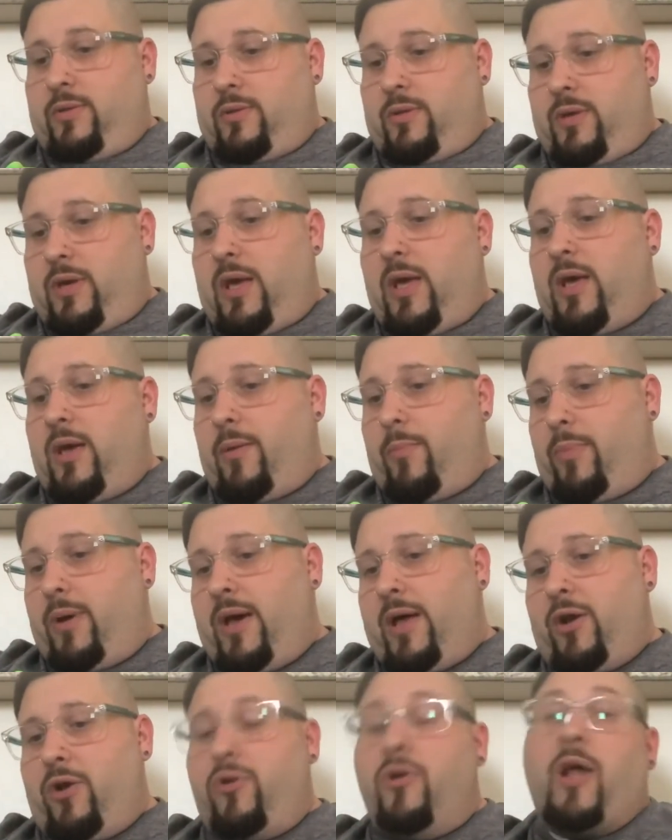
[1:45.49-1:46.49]
the
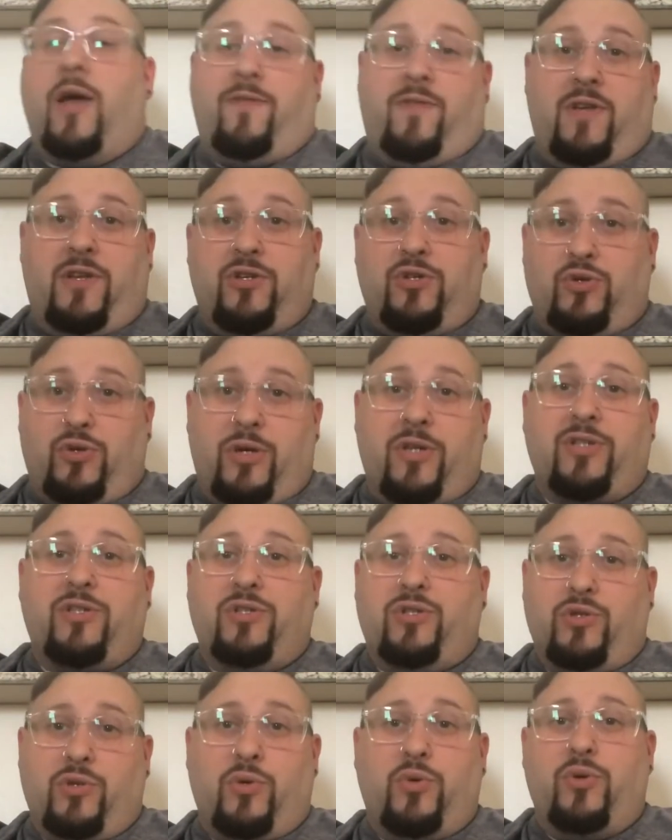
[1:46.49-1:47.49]
pattern, not the
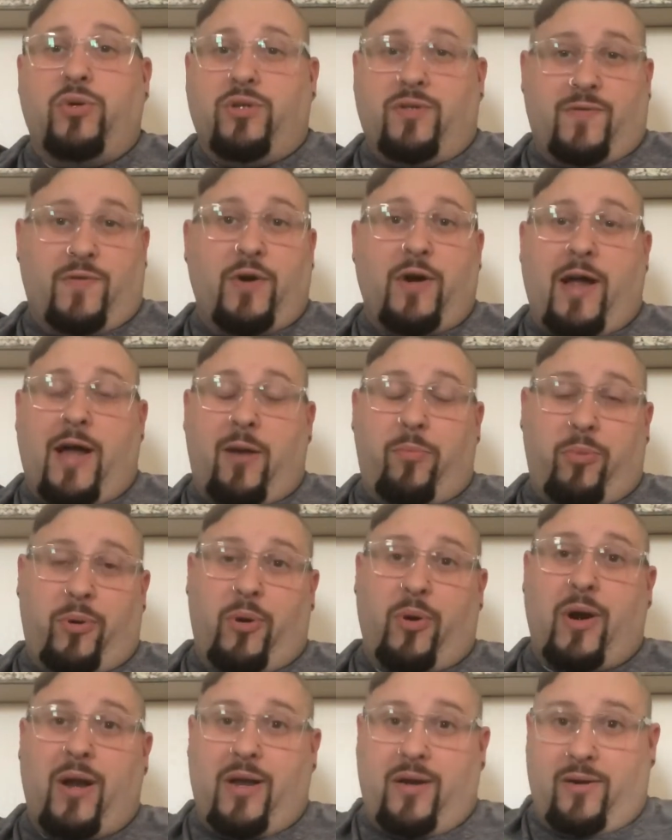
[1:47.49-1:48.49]
instructions, of course, for
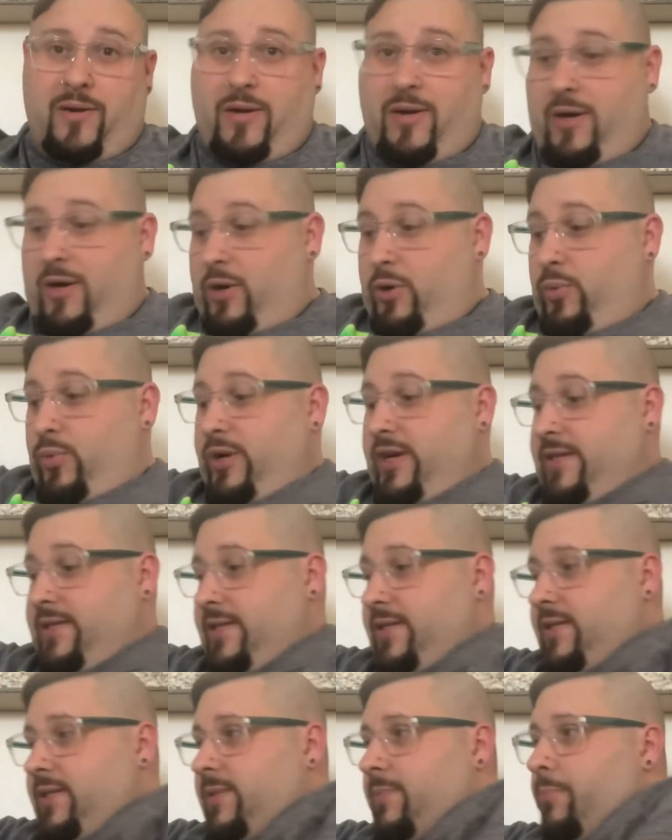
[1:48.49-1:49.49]
copyright
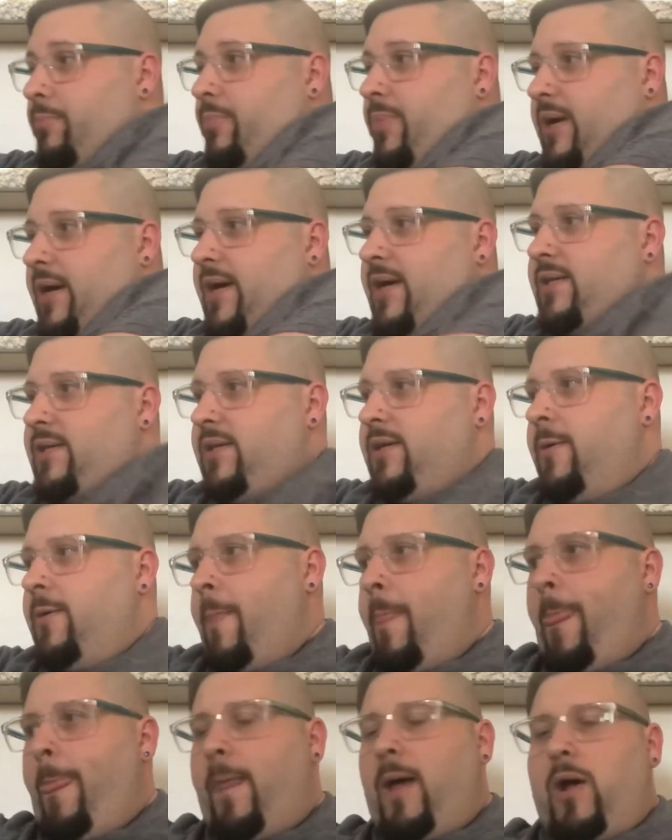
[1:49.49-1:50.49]
reasons, but
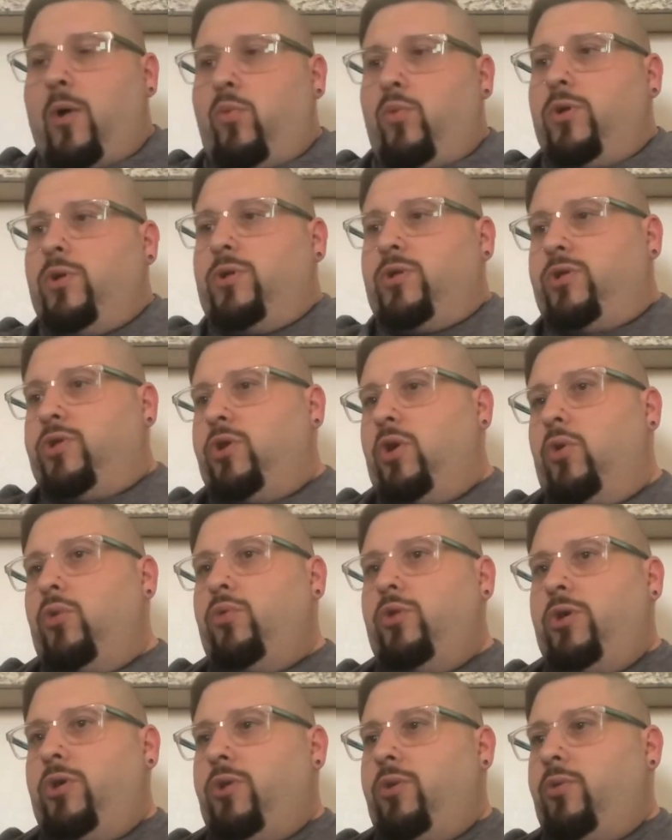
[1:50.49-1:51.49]
I will show
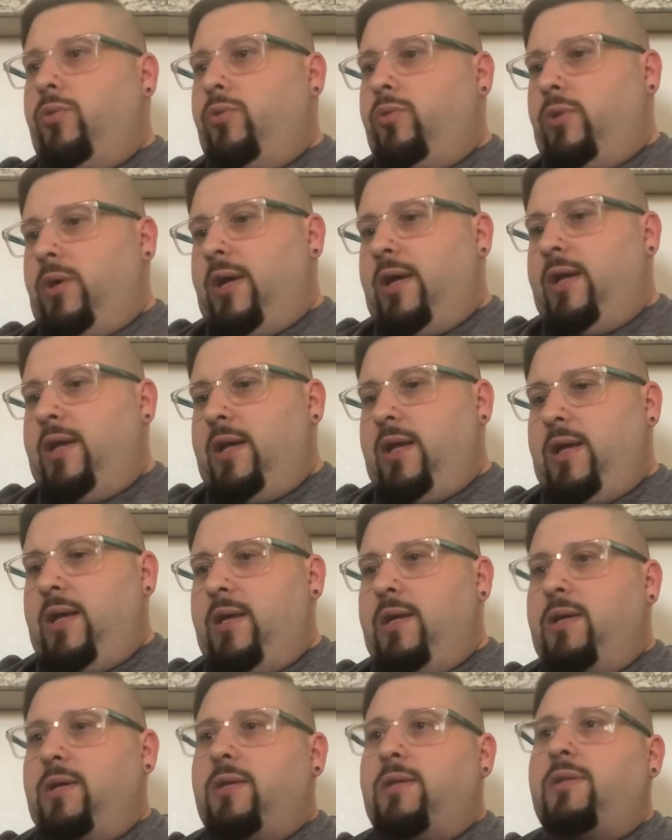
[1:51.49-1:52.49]
you. It
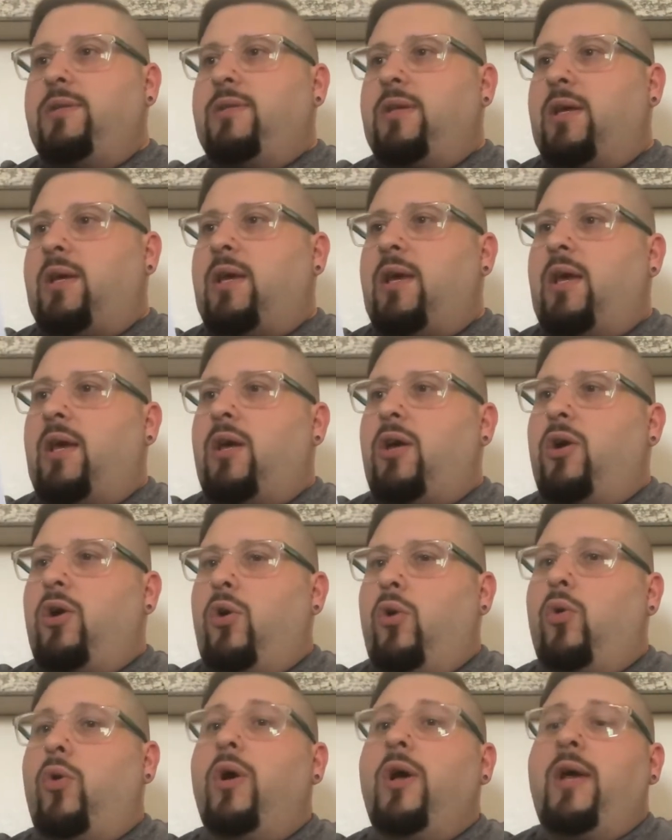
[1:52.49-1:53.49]
is King
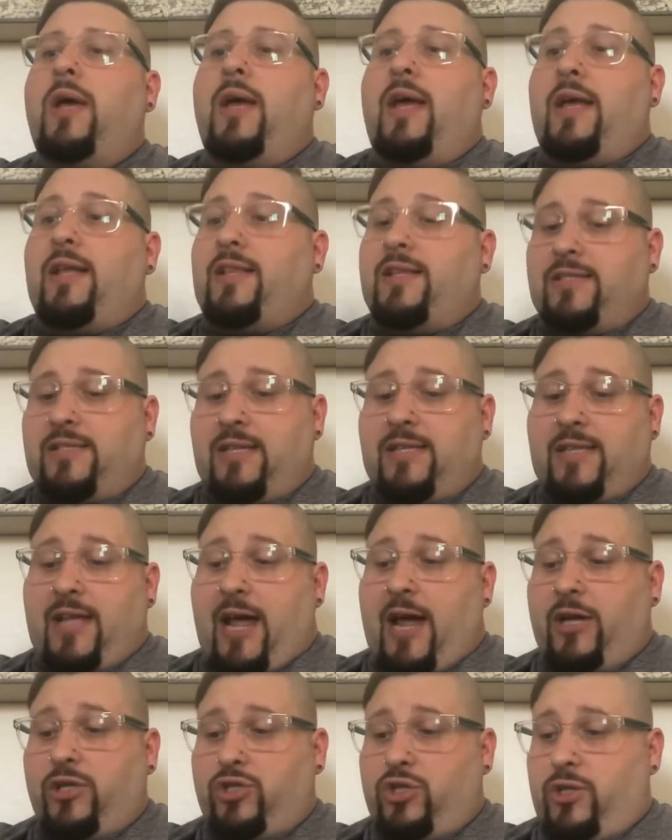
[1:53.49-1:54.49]
Cole. This is
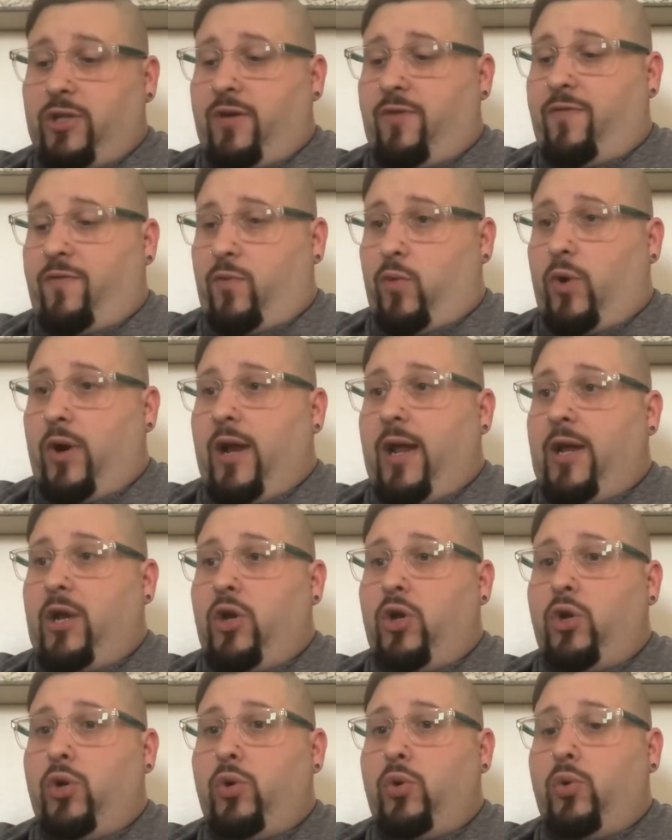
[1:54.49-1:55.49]
actually for a
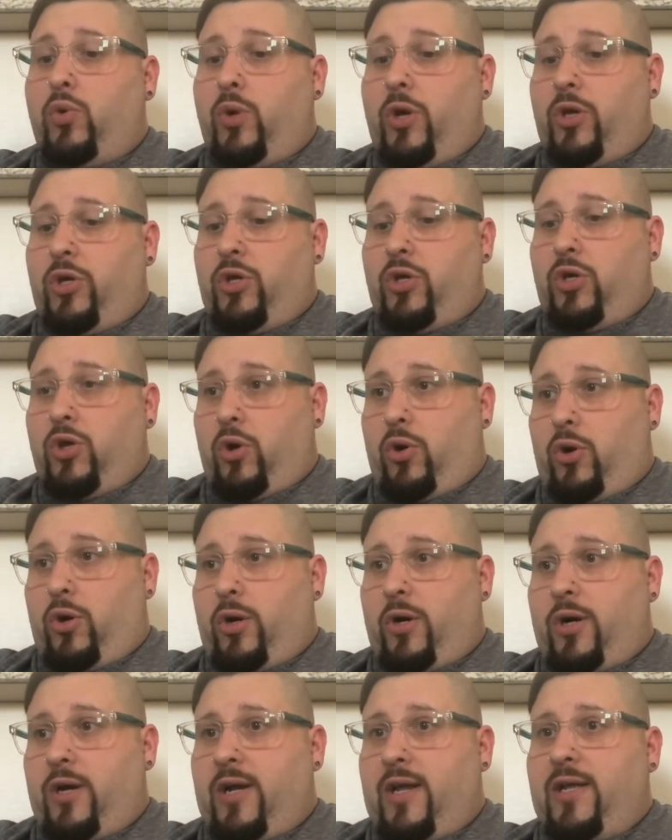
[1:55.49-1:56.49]
new
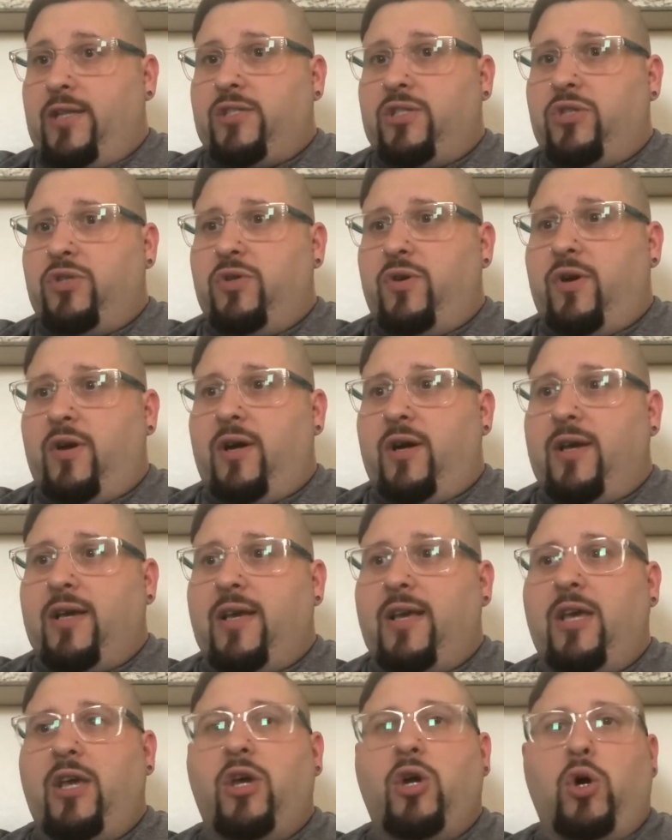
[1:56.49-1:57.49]
yarn. It's
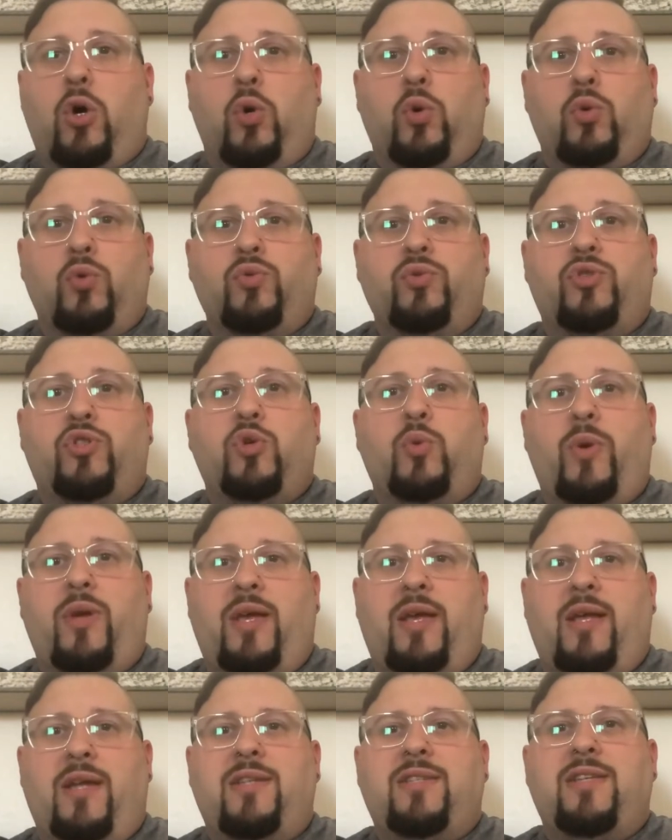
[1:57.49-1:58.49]
King Cole
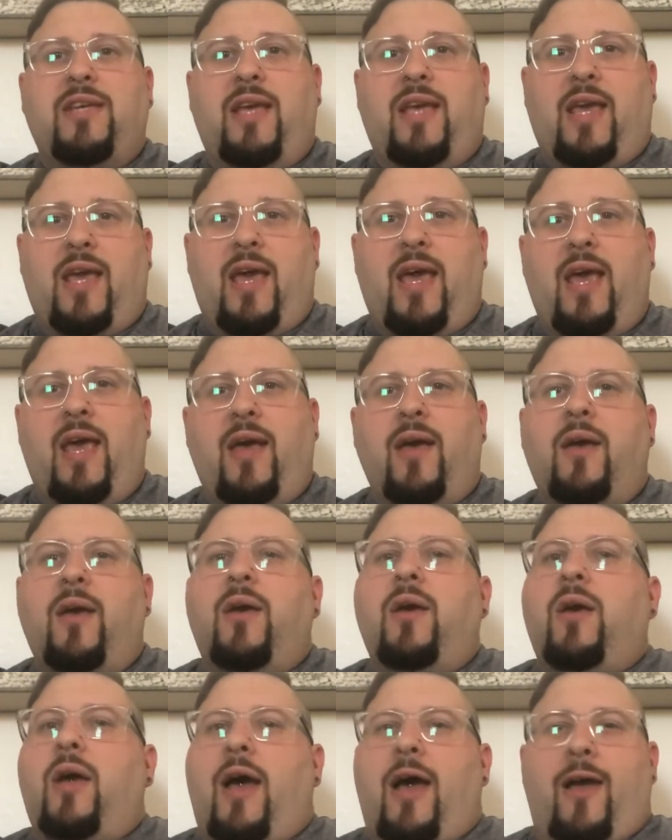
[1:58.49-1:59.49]
Tweed DK.
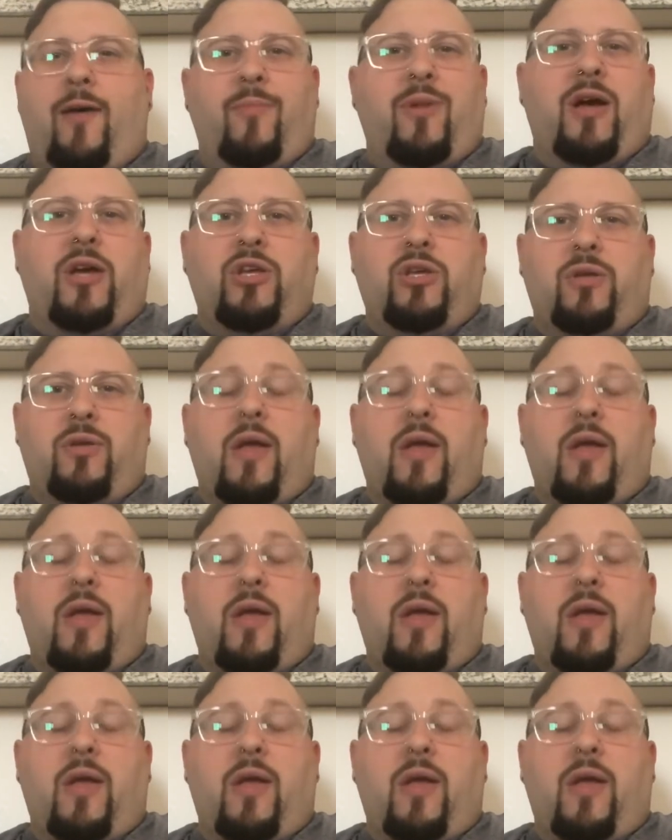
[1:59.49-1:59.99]
I'm not.